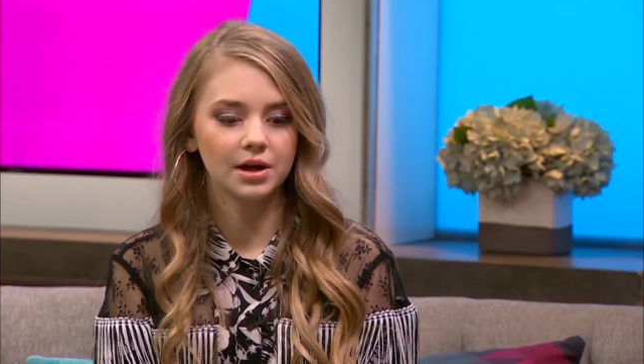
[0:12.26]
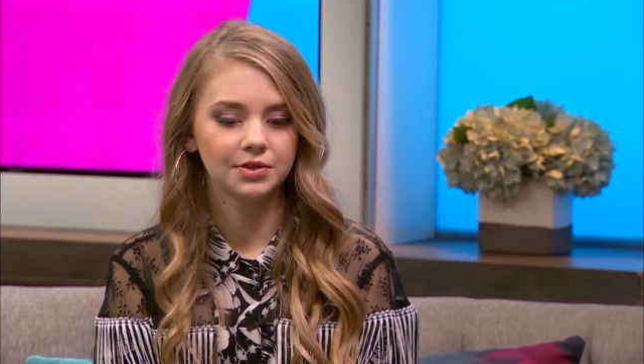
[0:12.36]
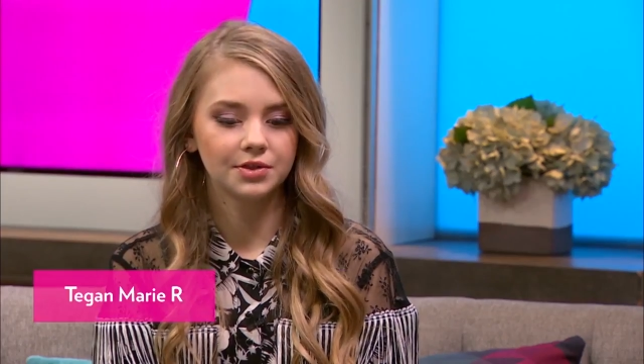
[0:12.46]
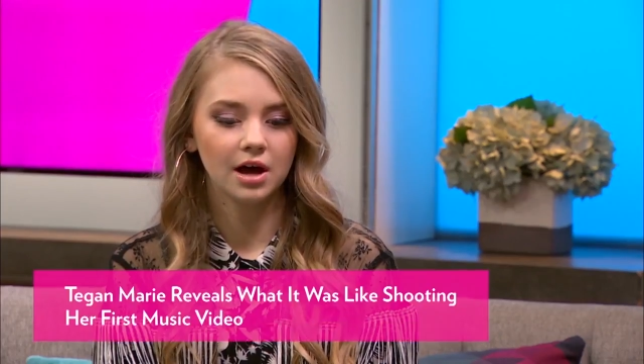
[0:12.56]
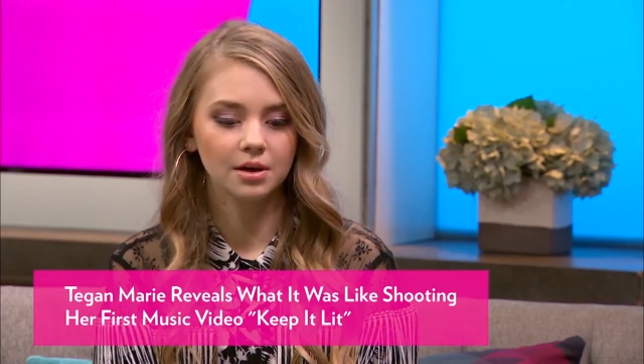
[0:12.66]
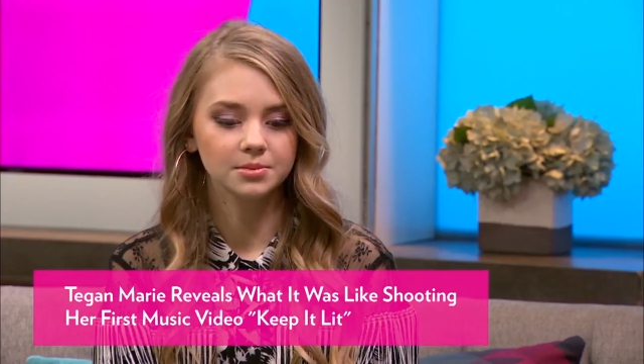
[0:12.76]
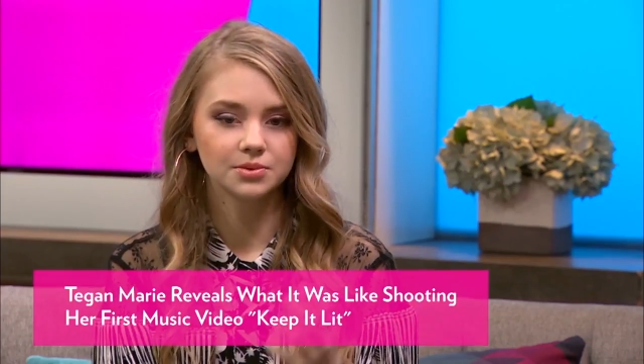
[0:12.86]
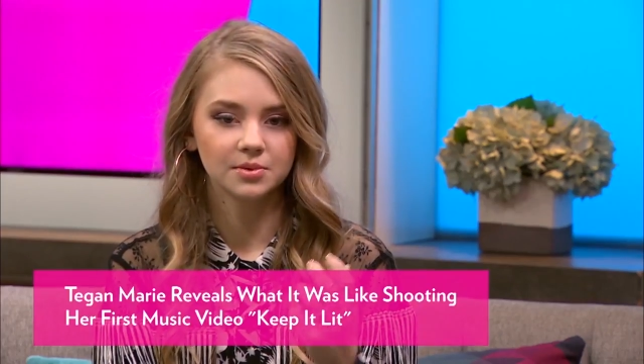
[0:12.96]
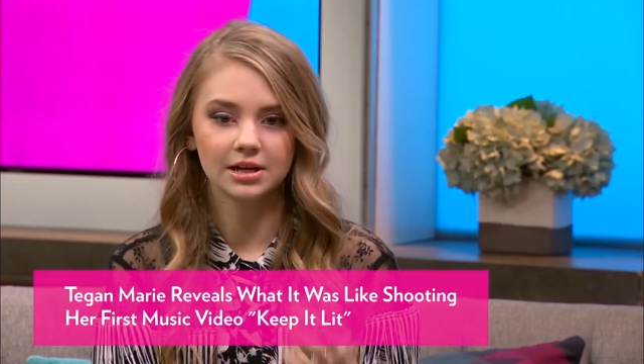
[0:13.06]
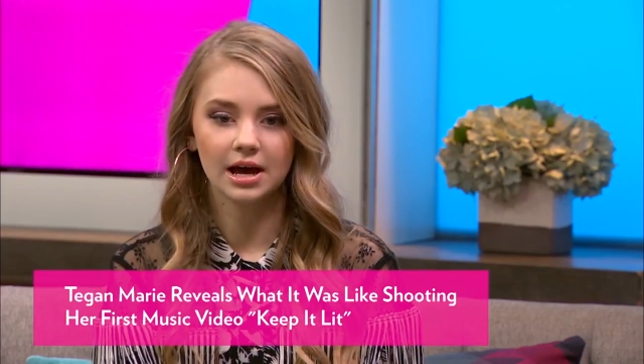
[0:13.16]
with um,
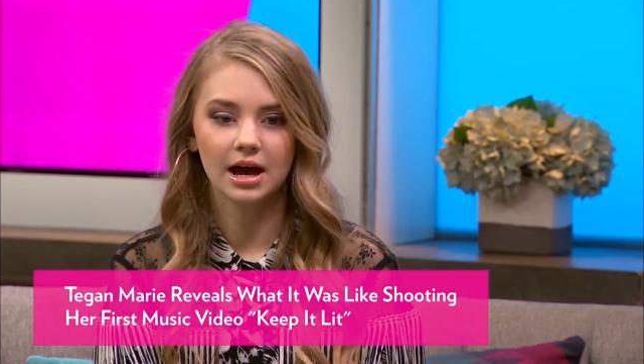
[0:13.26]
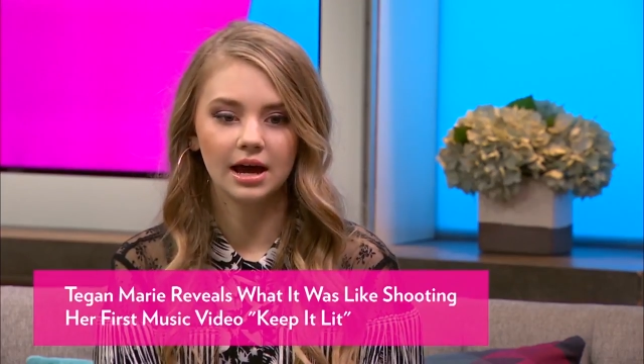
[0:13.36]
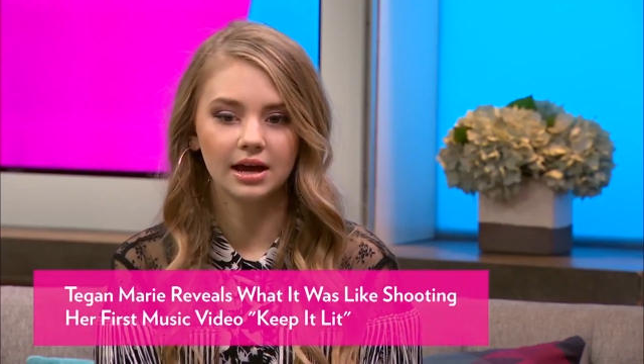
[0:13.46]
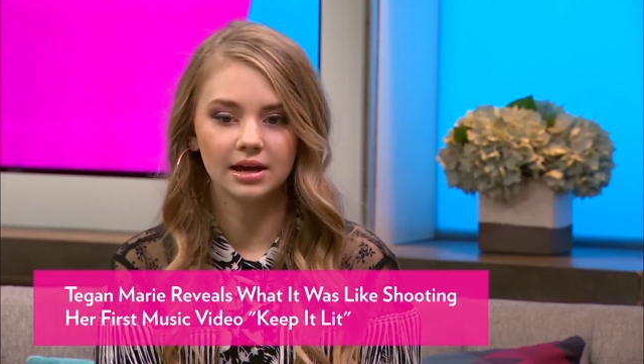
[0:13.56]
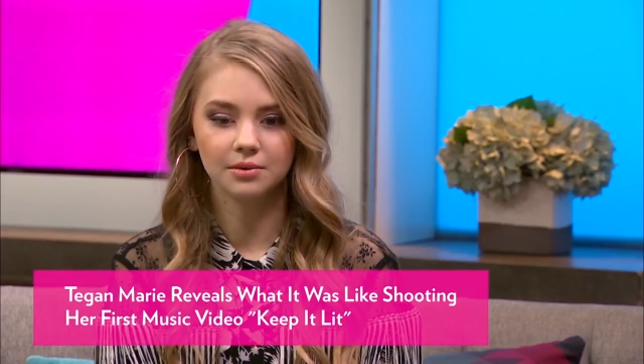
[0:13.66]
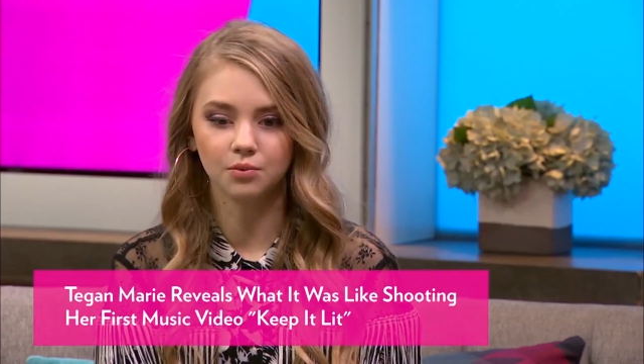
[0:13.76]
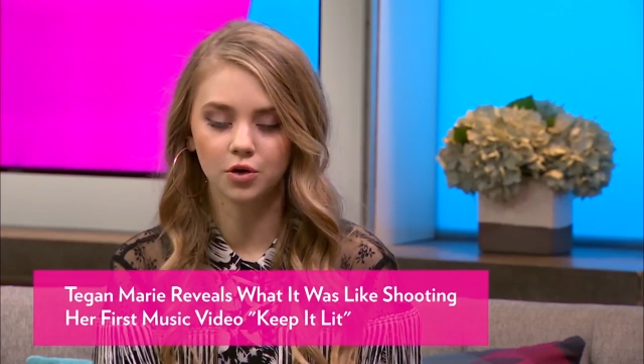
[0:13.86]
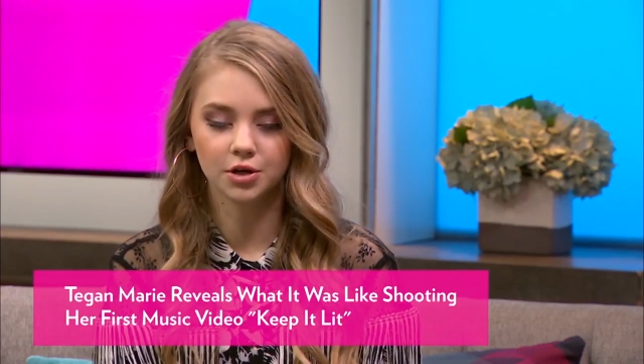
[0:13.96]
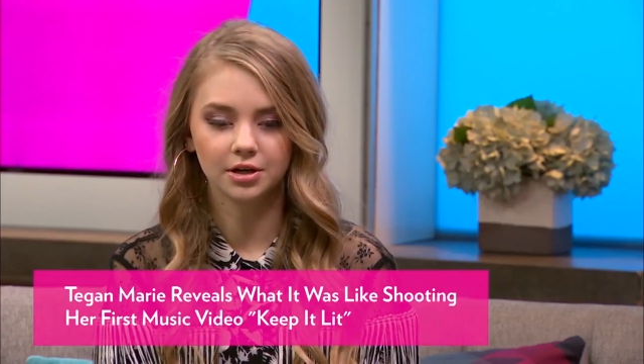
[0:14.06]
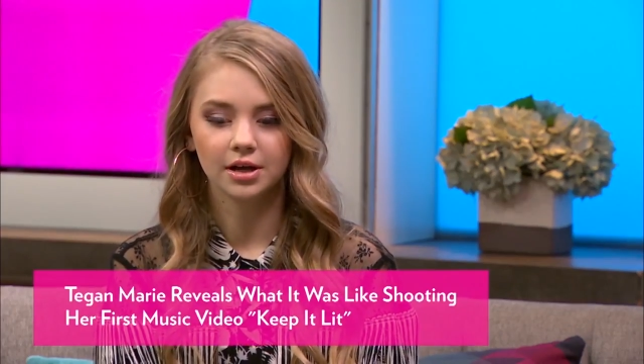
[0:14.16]
Sweety High and
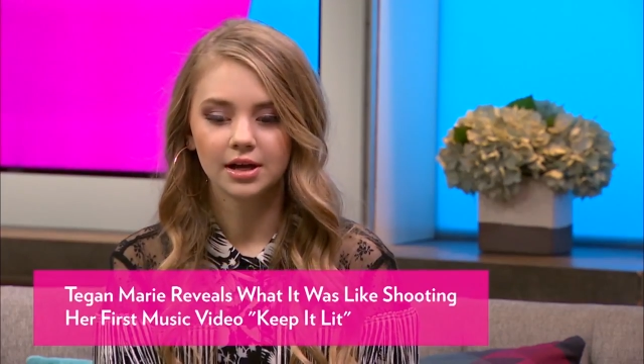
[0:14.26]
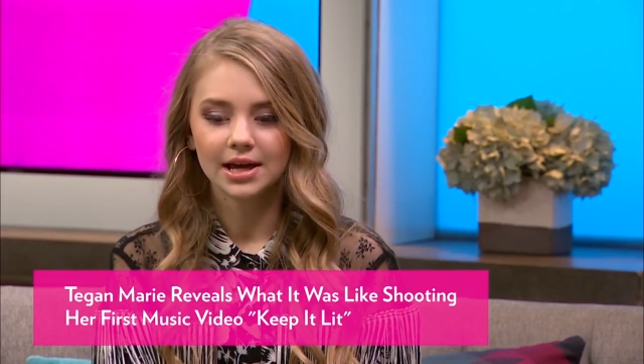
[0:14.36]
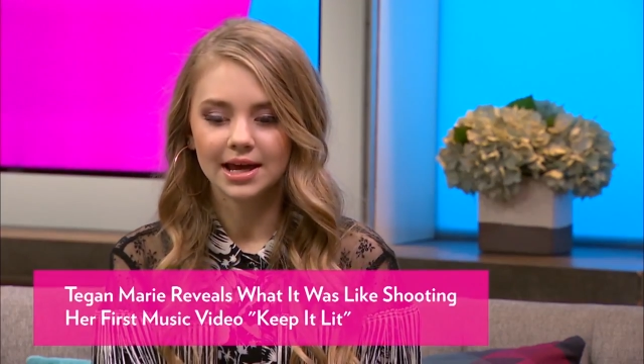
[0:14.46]
Warner,